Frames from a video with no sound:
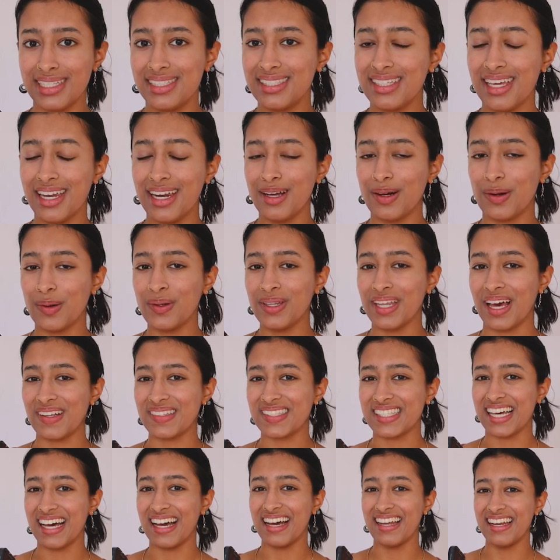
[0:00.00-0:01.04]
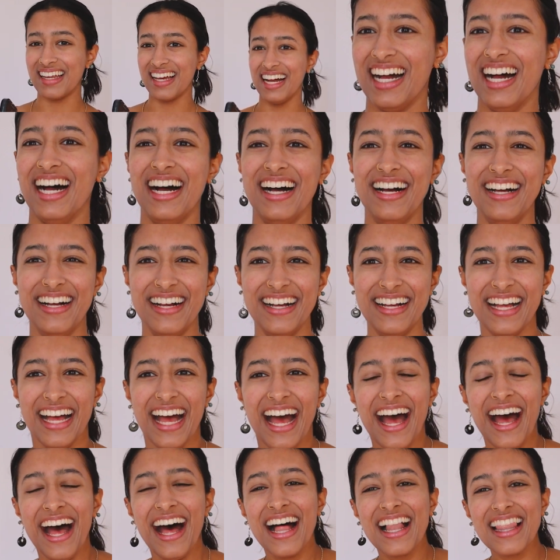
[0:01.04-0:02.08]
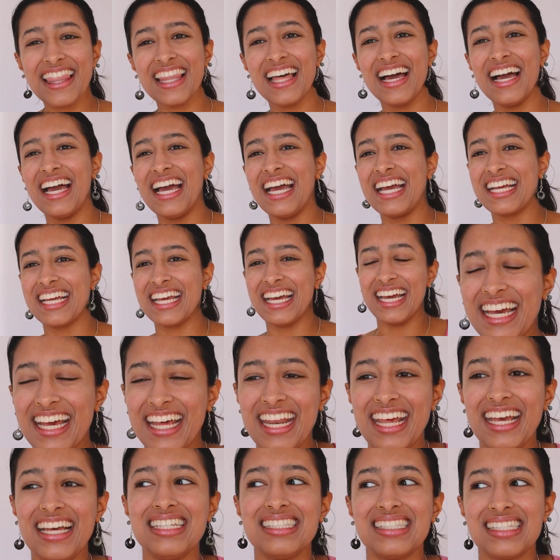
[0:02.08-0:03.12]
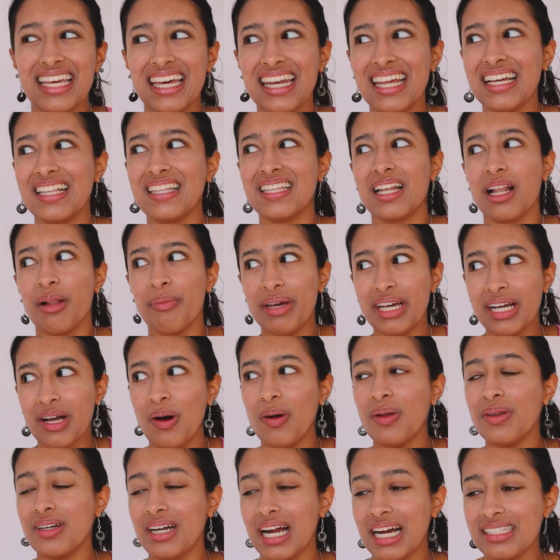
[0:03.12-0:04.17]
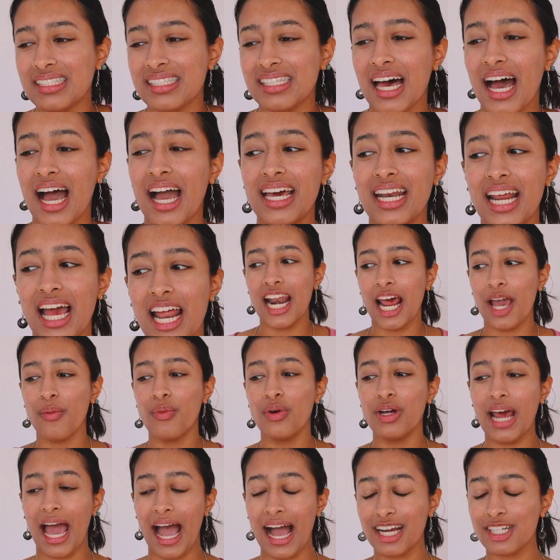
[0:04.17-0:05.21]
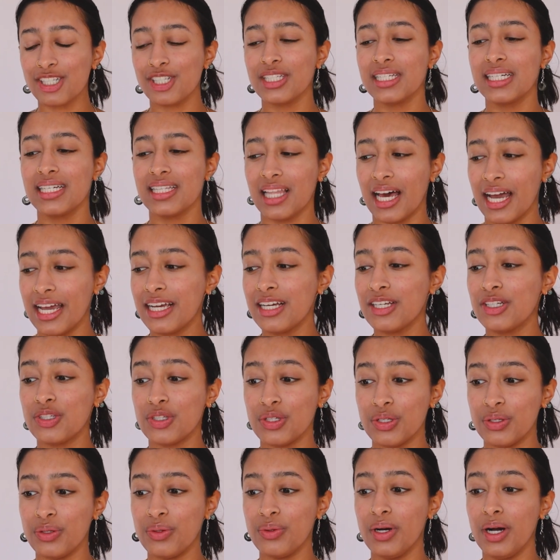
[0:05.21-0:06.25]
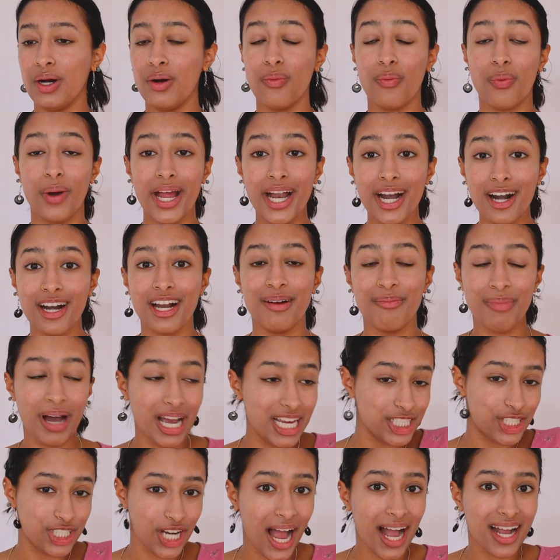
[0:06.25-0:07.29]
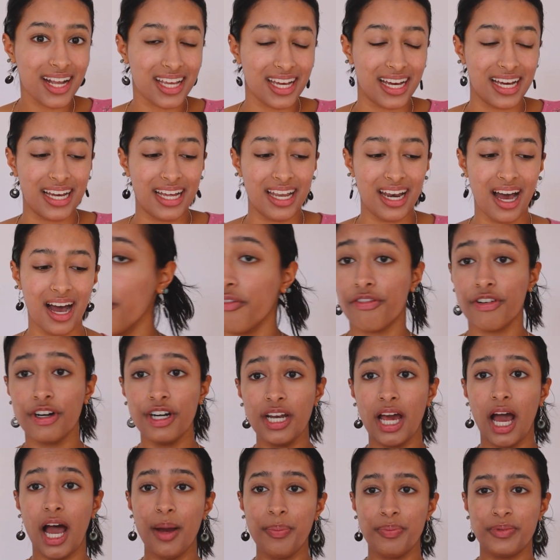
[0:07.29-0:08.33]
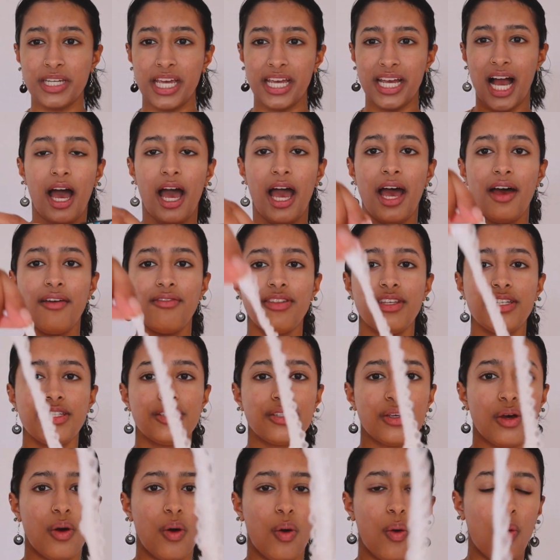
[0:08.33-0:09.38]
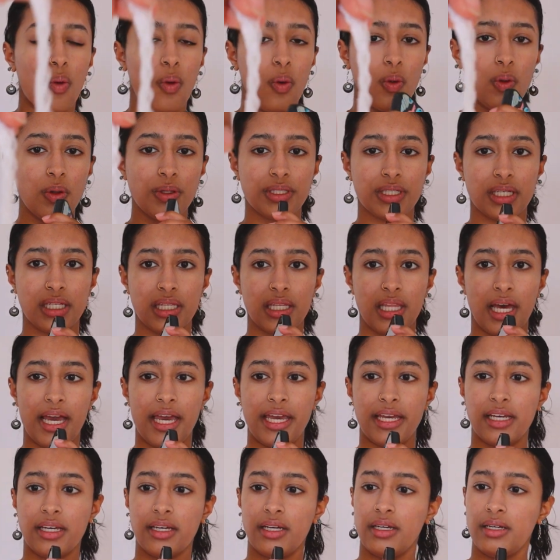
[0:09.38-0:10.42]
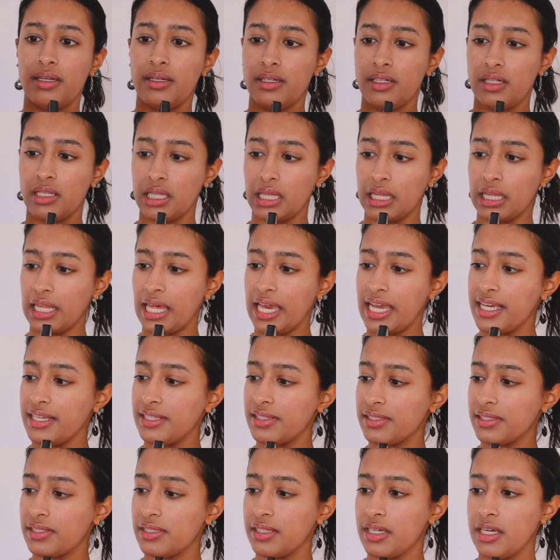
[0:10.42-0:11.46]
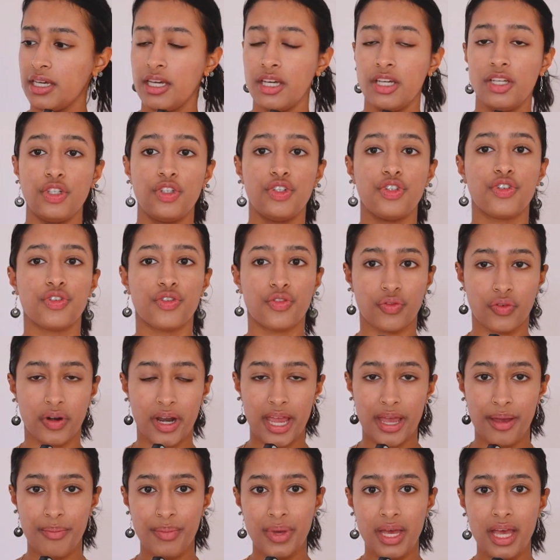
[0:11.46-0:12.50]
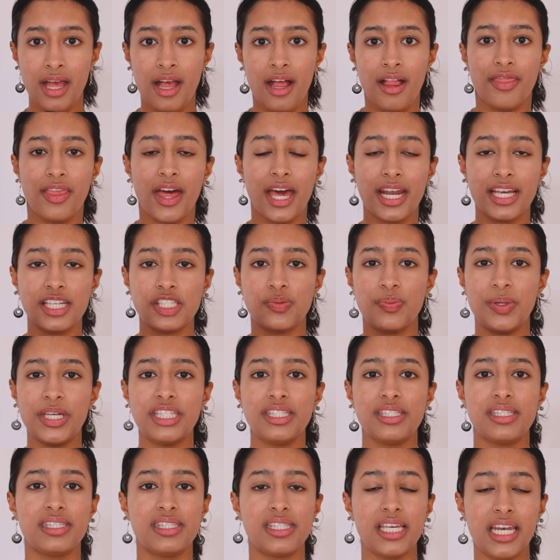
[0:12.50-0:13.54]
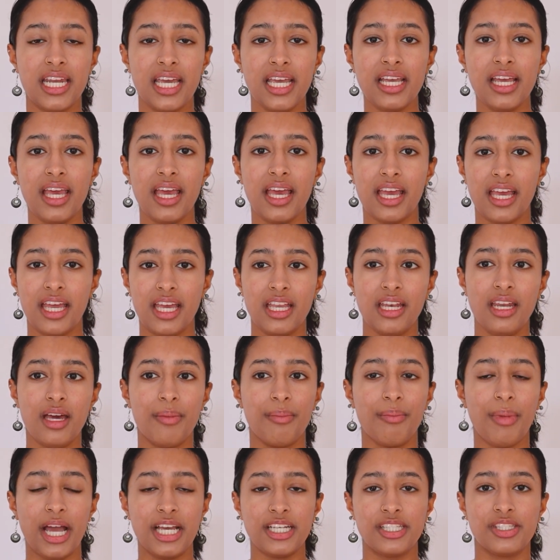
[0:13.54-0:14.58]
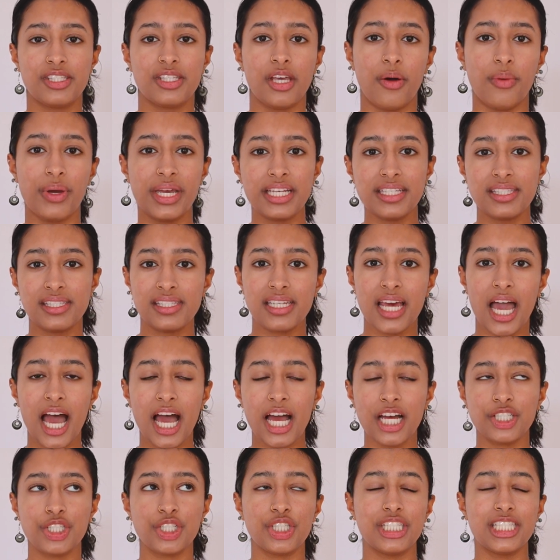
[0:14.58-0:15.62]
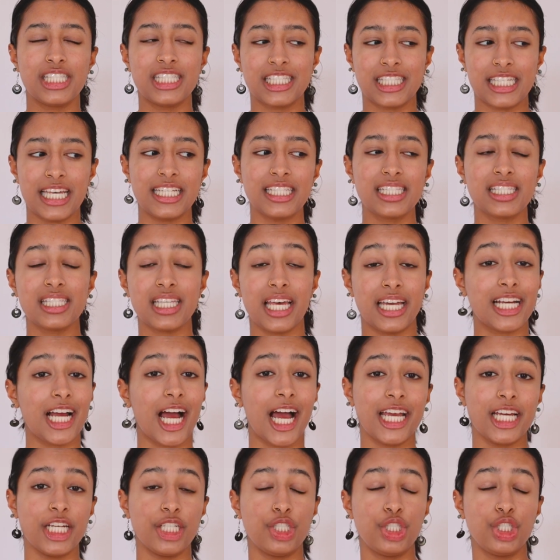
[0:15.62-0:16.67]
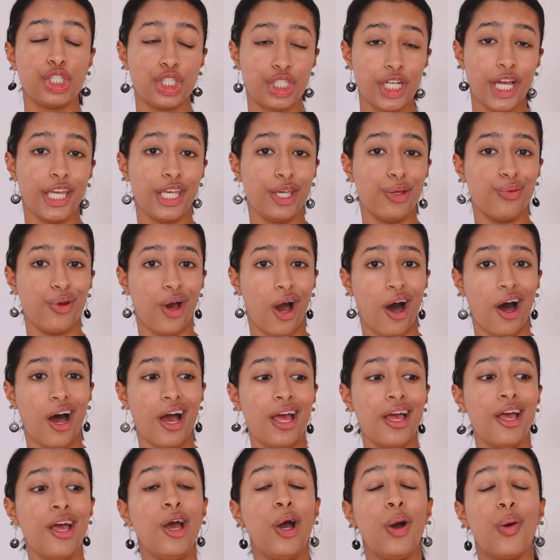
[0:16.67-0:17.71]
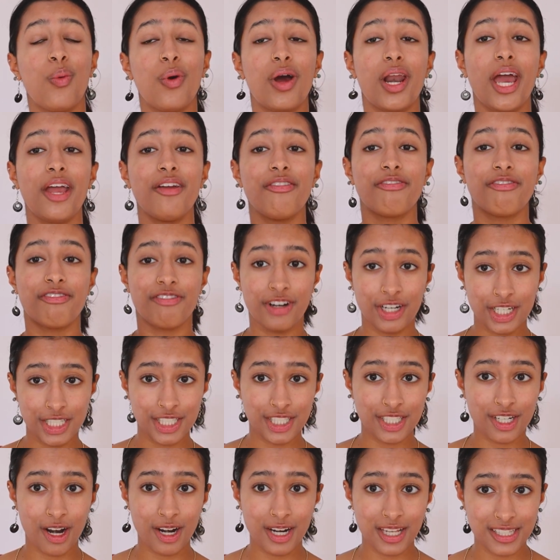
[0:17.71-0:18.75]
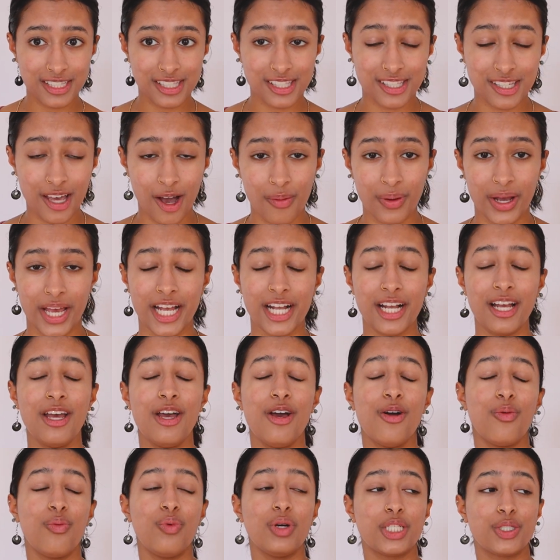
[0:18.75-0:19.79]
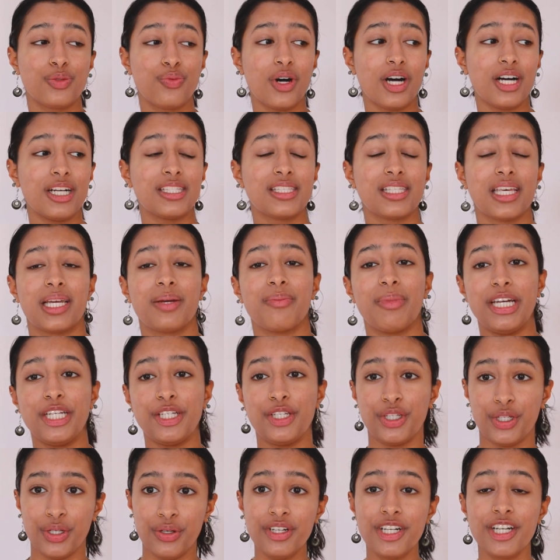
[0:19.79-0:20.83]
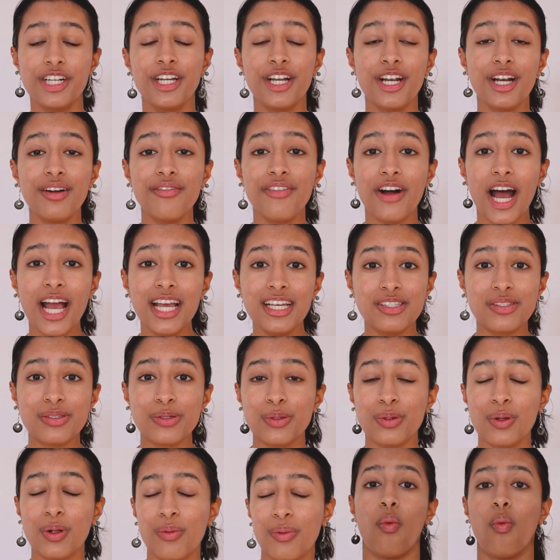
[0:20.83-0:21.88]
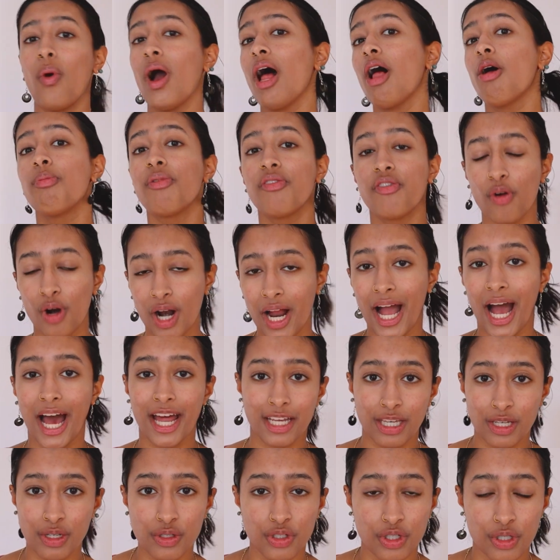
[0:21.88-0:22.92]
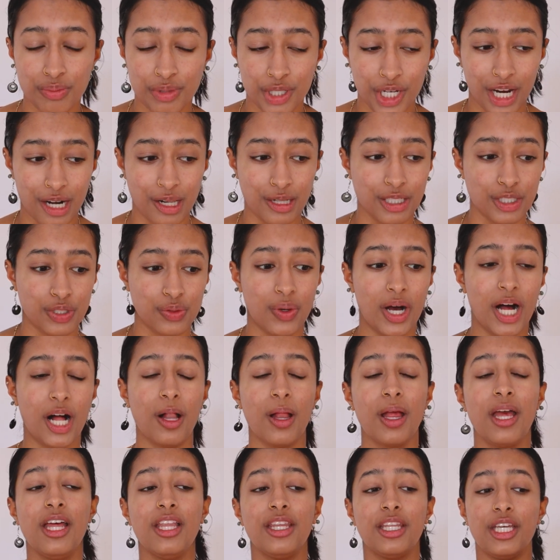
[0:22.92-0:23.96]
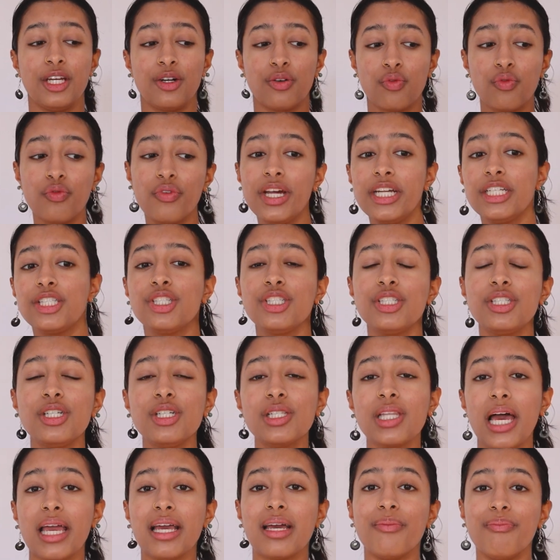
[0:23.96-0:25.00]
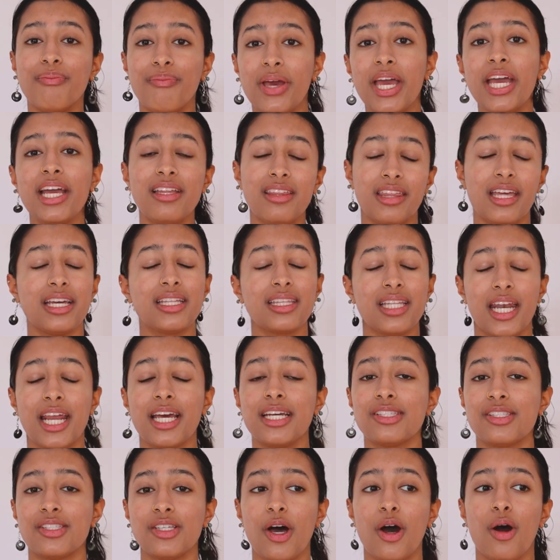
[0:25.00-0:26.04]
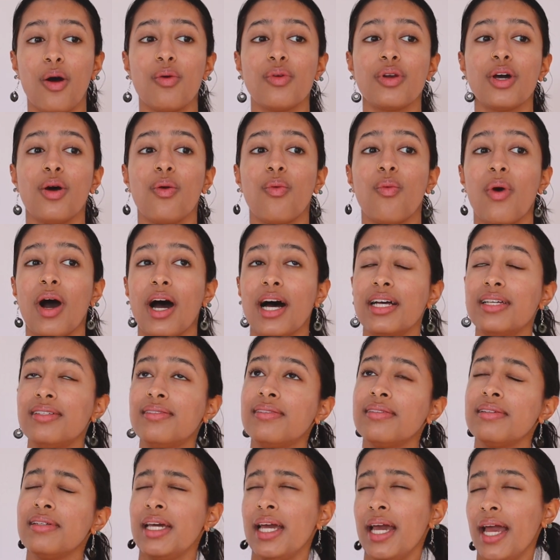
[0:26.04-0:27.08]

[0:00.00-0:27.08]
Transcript: it's getting cold outside. Like, it is getting a little bit colder outside, and I would actually like to wear my jacket. For an update, I have this old like lace trim that has been sitting in my sewing stash since, like, I shit you not, when I first started sewing, which was like my junior year of high school, well before I had a YouTube channel as well. The original like big thing that I sewed was